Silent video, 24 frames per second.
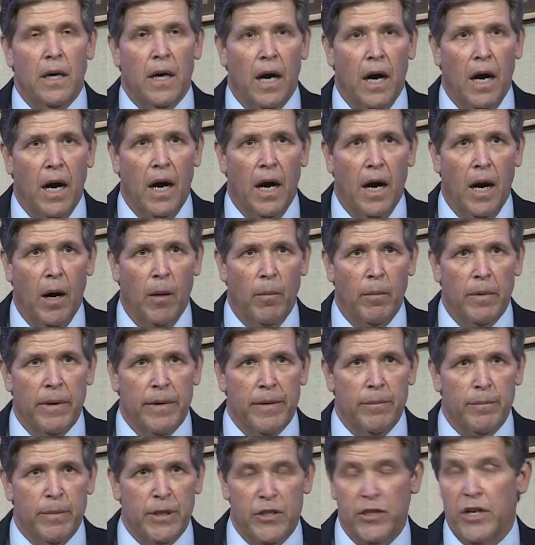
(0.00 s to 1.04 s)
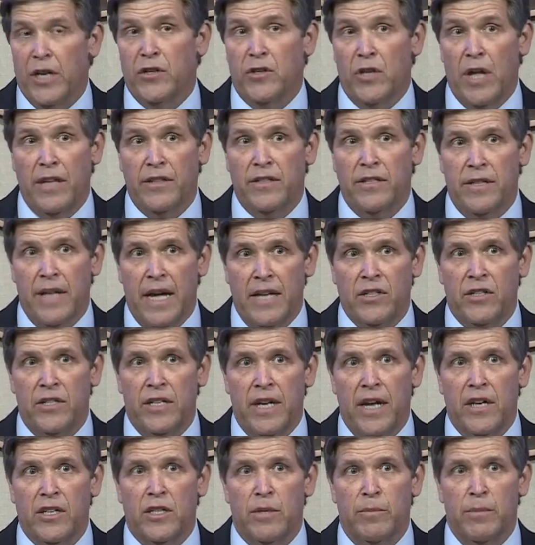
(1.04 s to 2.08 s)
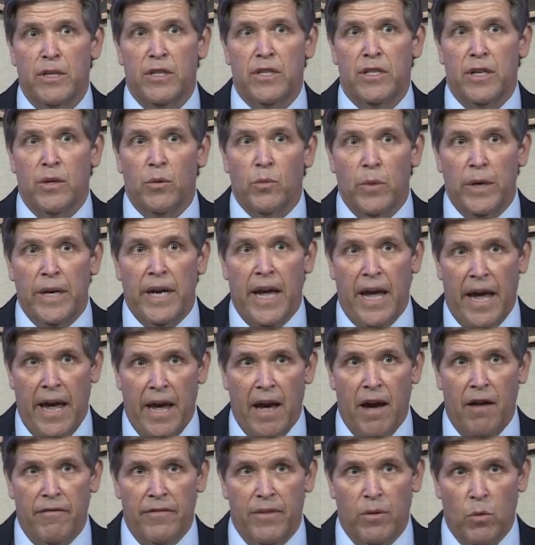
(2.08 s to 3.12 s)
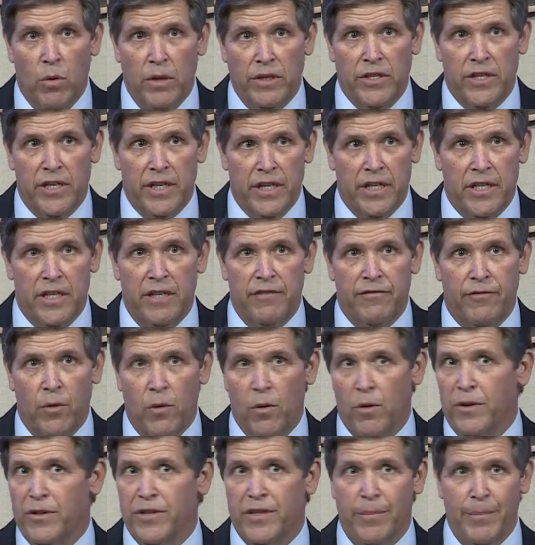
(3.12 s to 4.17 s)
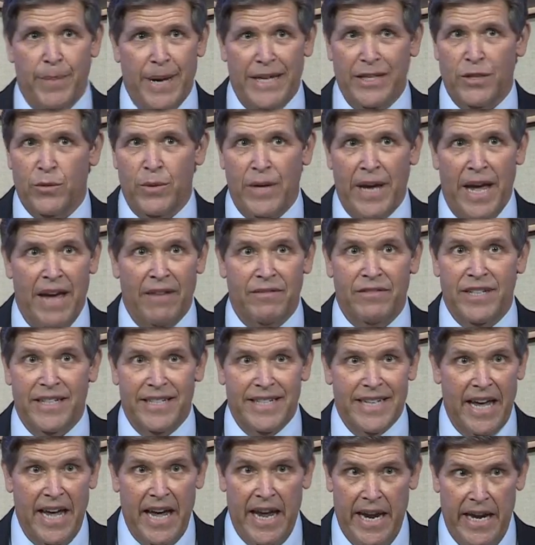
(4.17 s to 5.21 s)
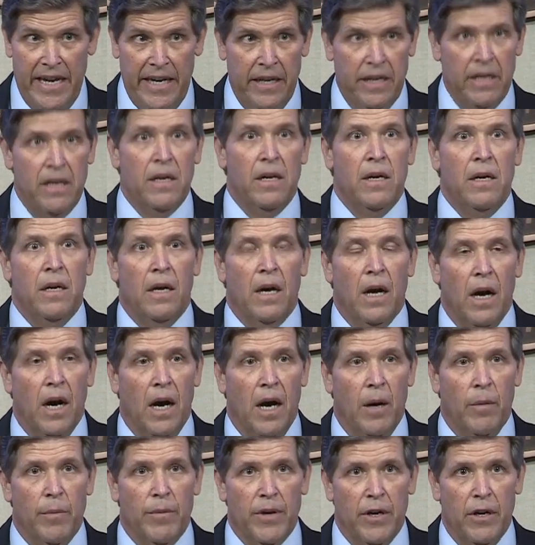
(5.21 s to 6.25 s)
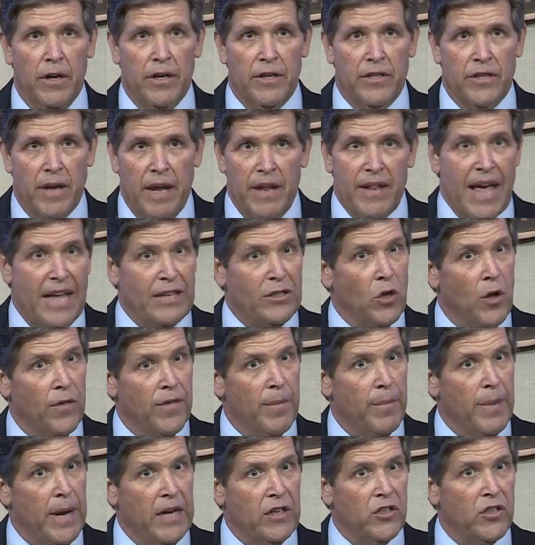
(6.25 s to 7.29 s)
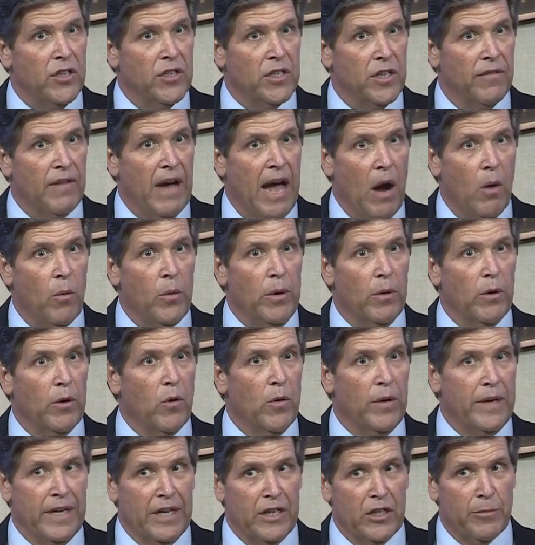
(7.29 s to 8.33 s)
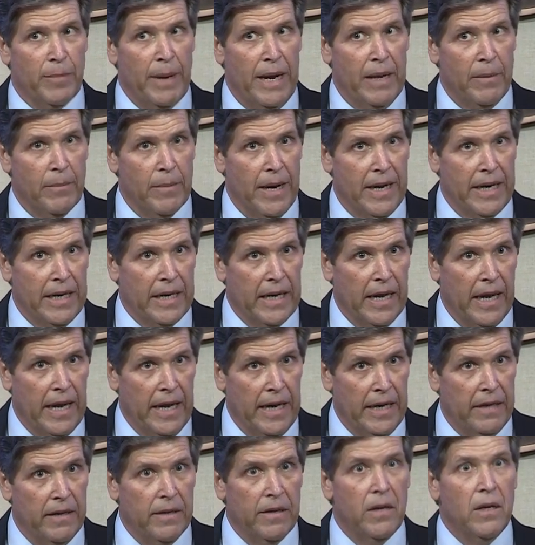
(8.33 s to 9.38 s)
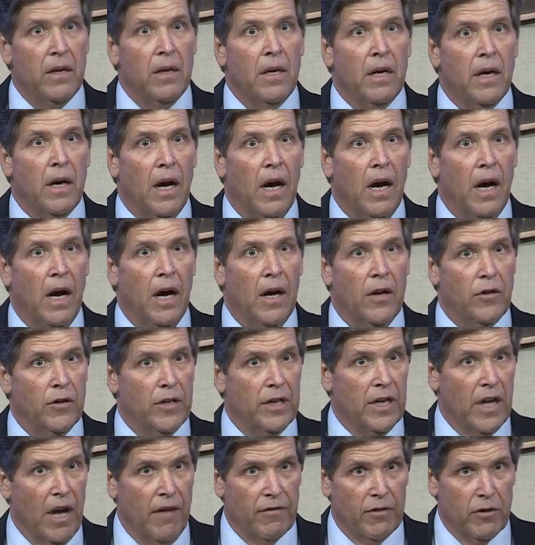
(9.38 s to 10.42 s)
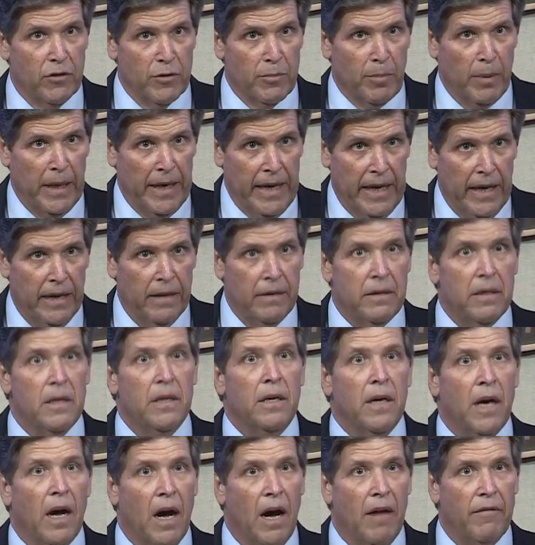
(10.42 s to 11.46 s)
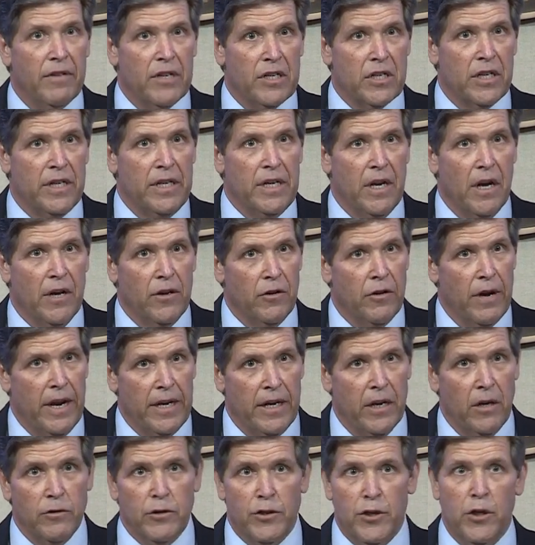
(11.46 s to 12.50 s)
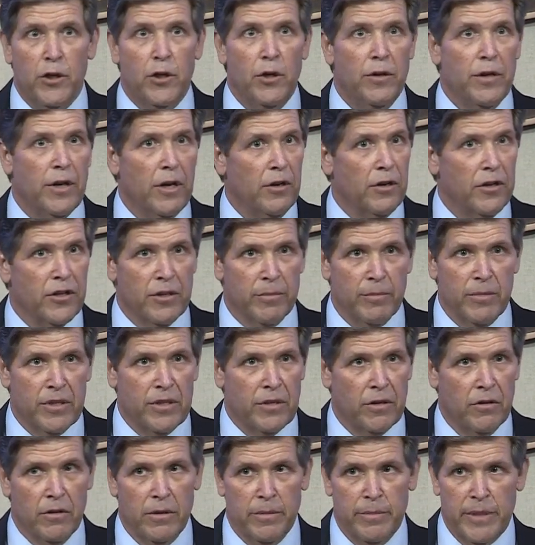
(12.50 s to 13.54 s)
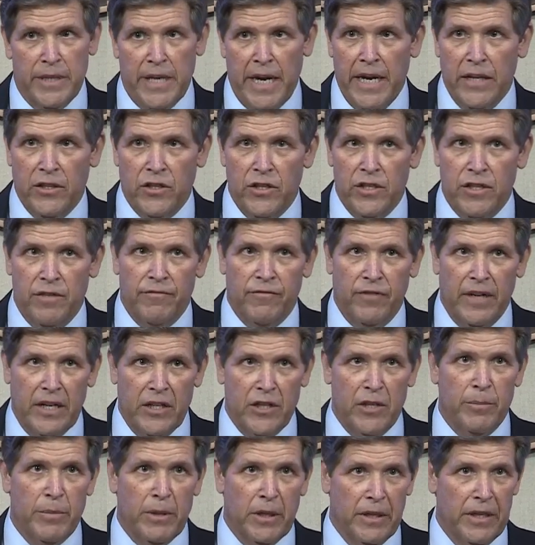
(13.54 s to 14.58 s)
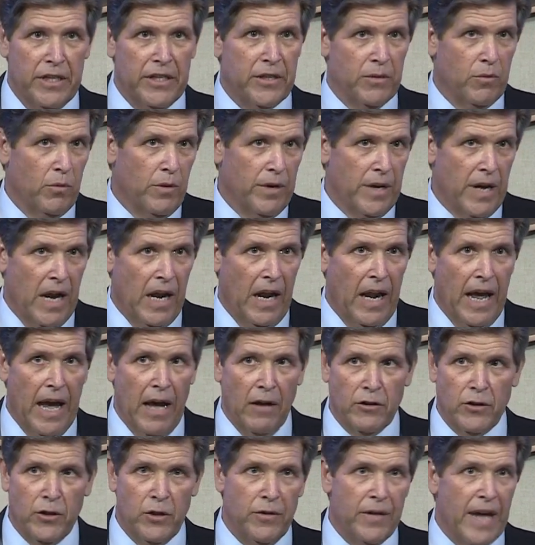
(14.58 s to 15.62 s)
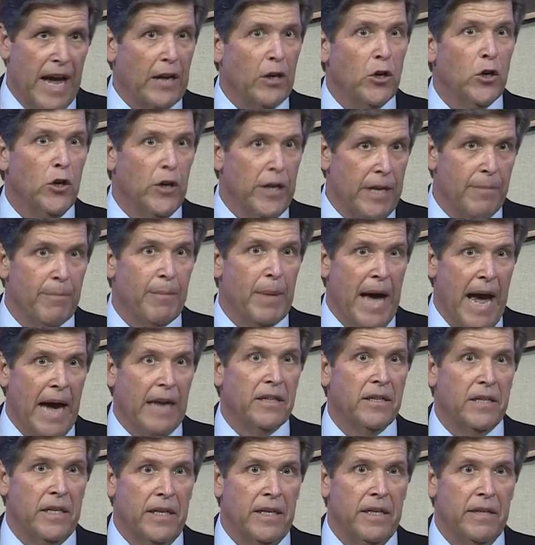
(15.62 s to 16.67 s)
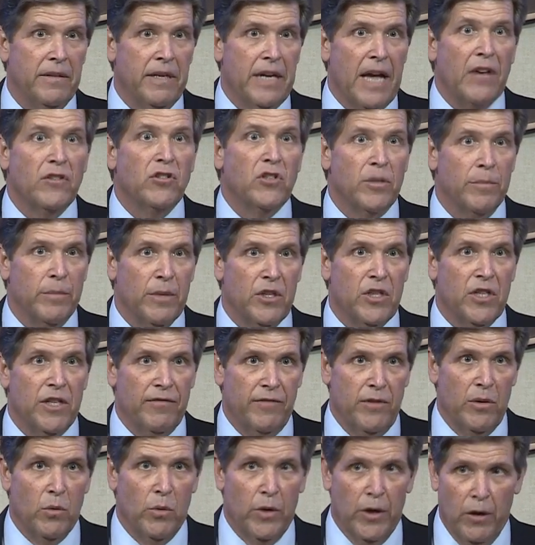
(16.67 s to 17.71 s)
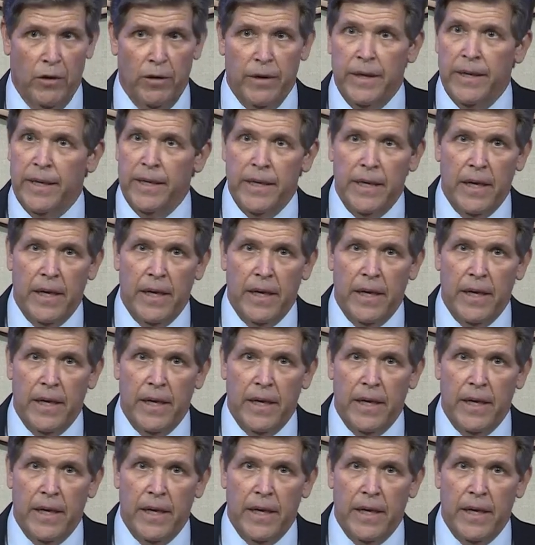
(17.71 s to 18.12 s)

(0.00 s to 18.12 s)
But yes, that's the estimates that we have. The 164 is the best we have today. There is, and that's on the basis of how we were going to expand Medicaid under the governor's plan. Obviously, under 802, there are some circumstances and flexibilities that we're not allowed to. That could impact the estimates, if you will.